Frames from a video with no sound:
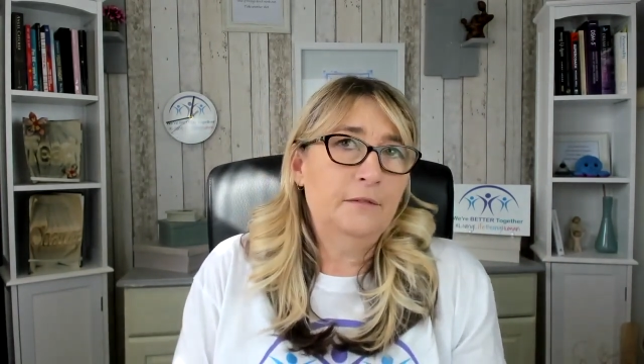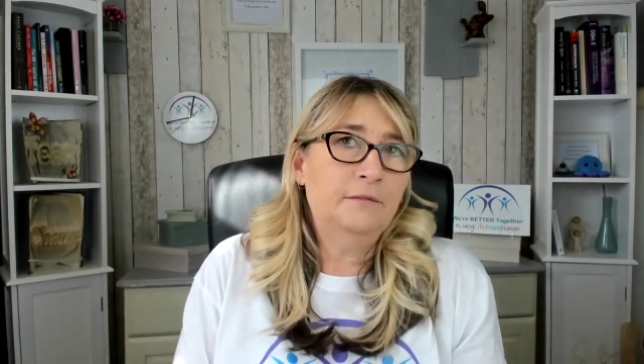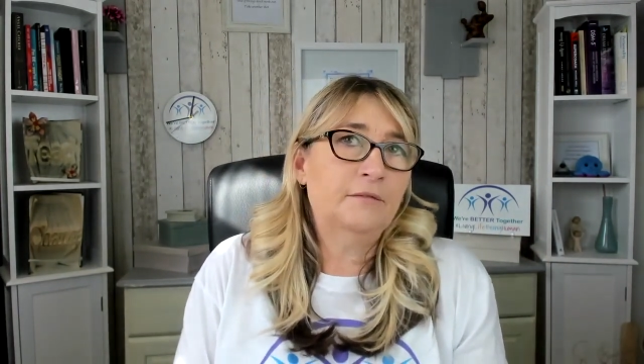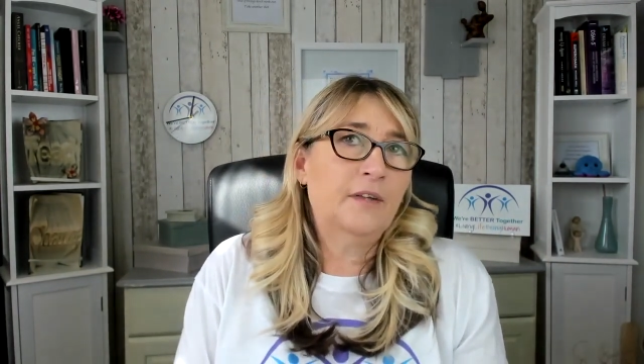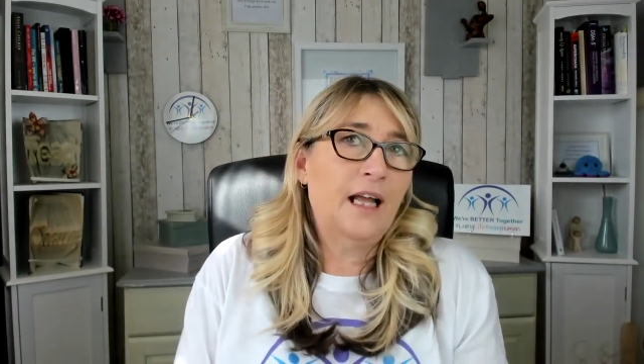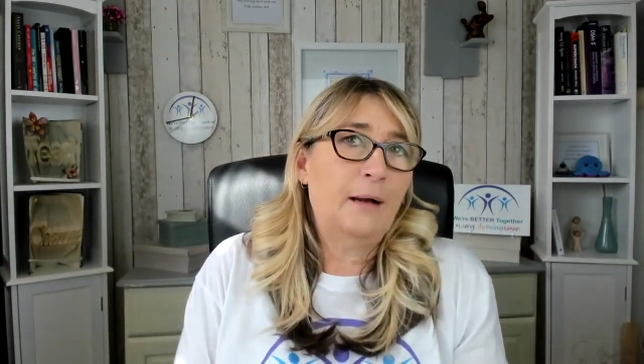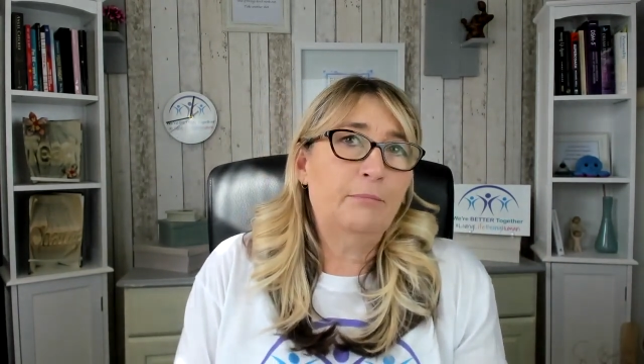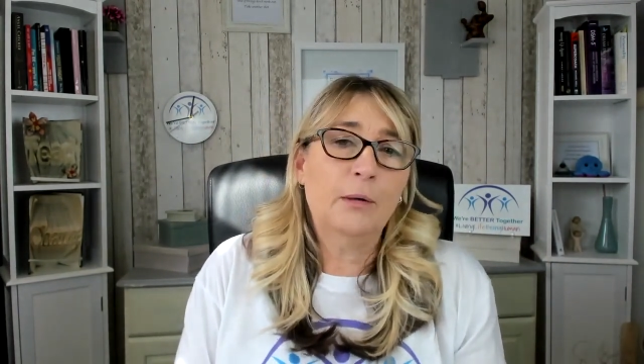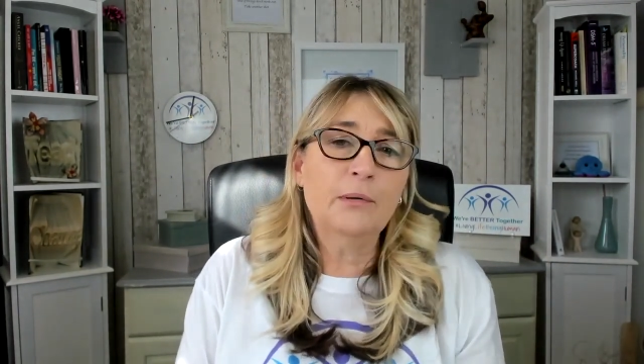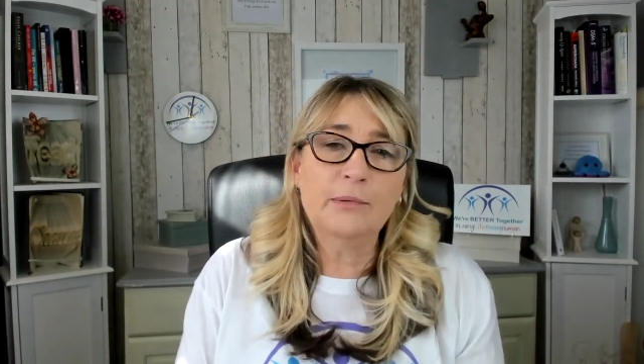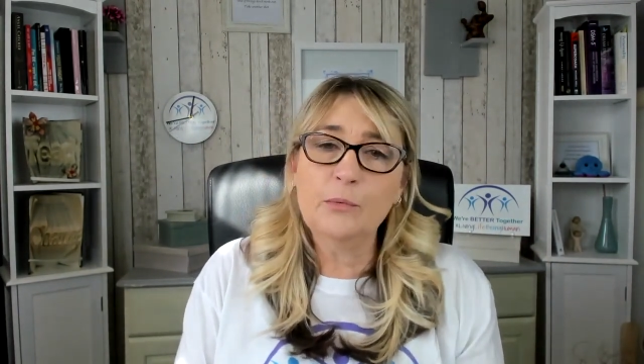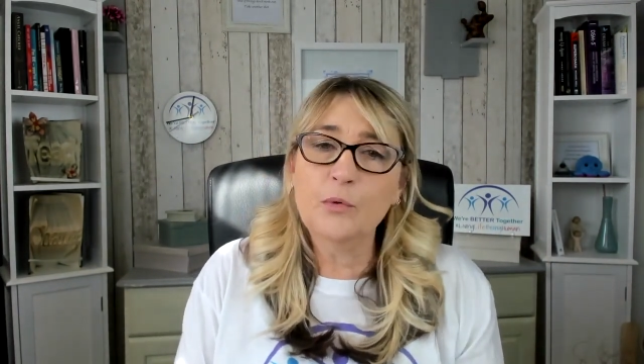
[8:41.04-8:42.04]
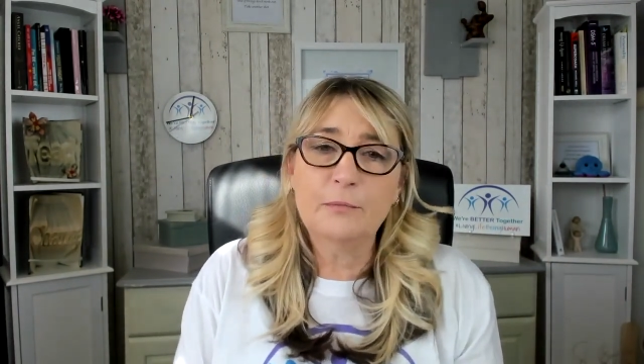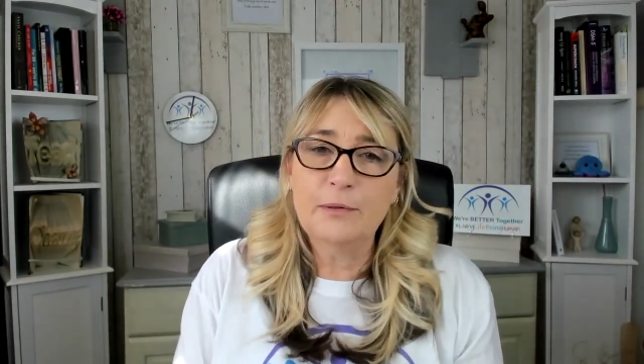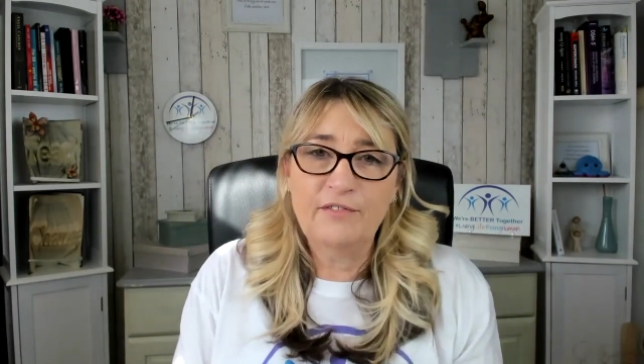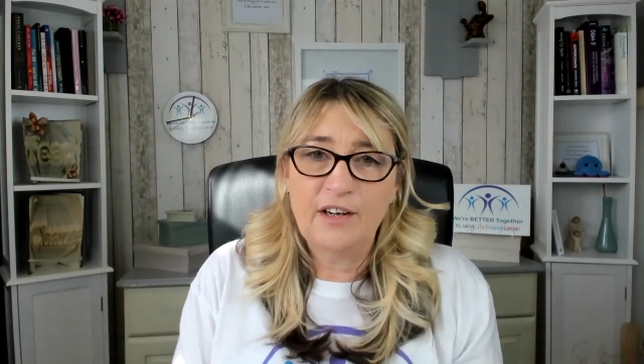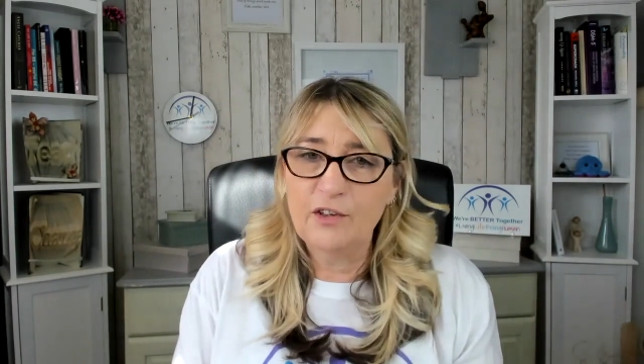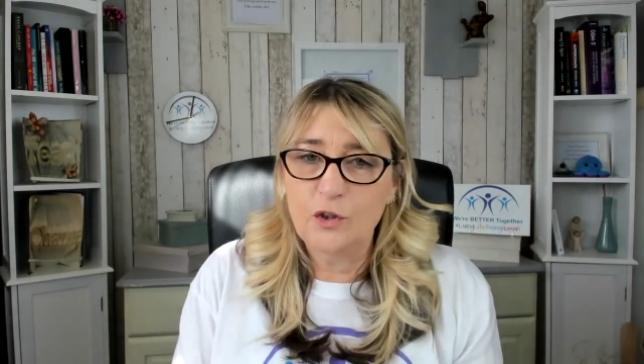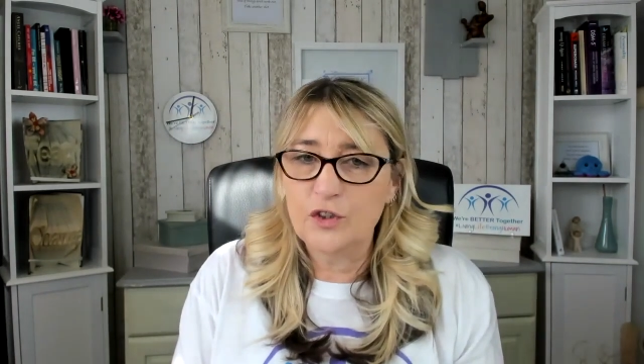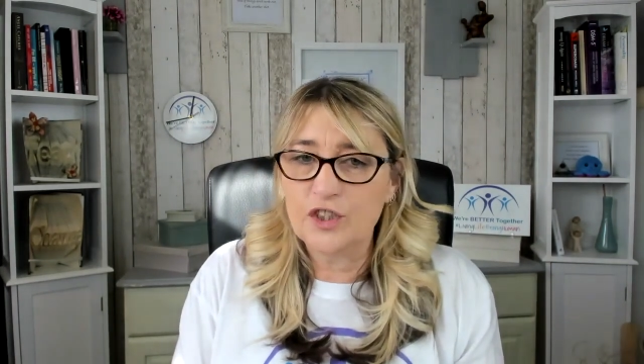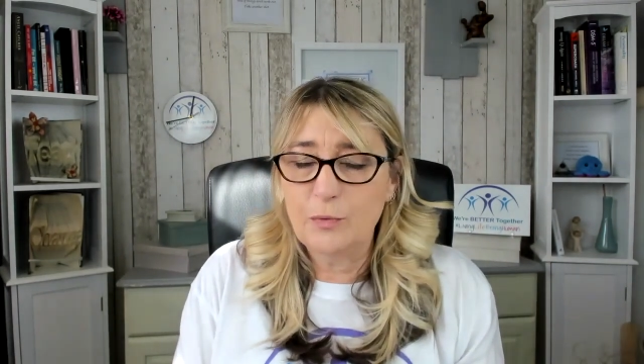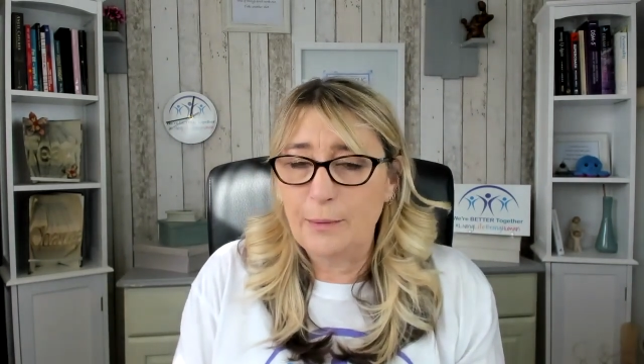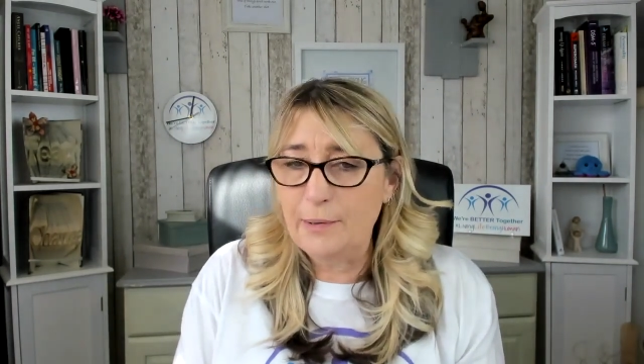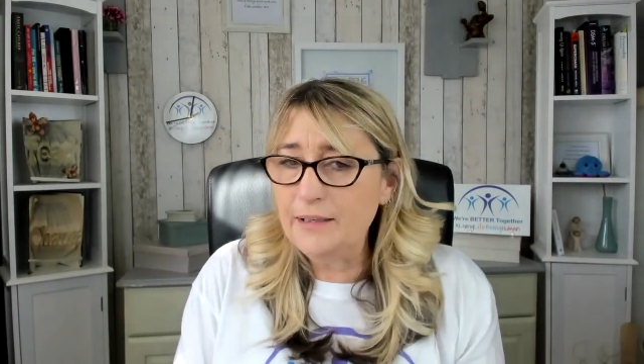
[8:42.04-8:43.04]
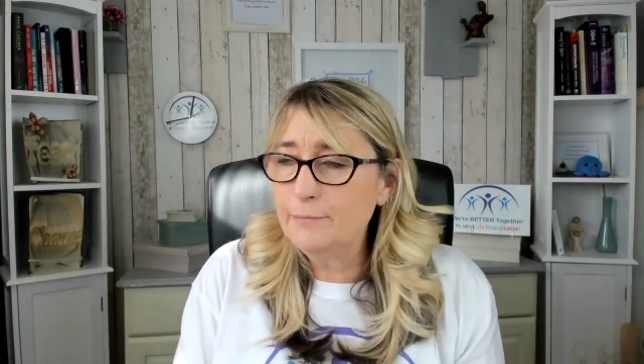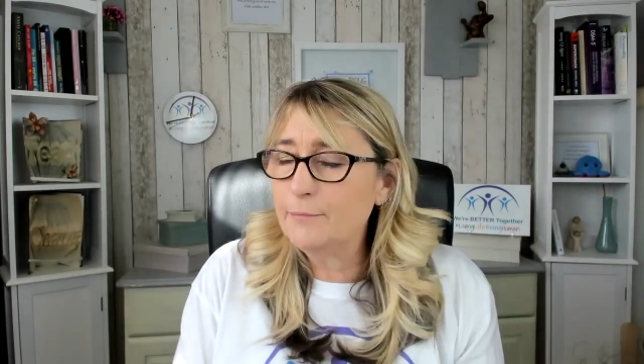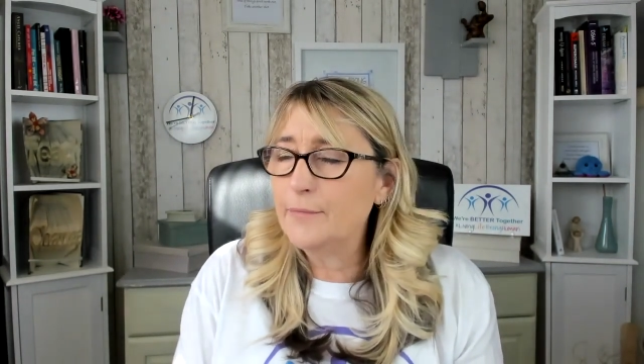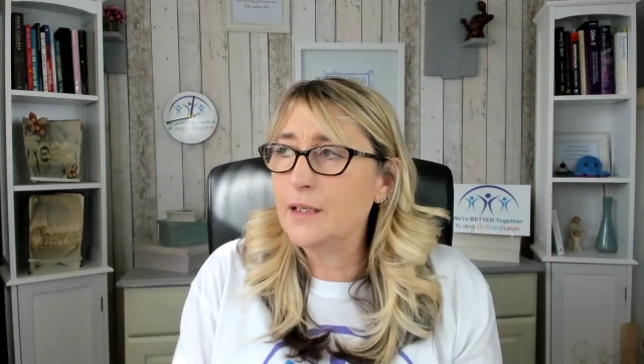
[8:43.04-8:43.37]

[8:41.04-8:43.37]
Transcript: I probably wouldn't be very good at swimming,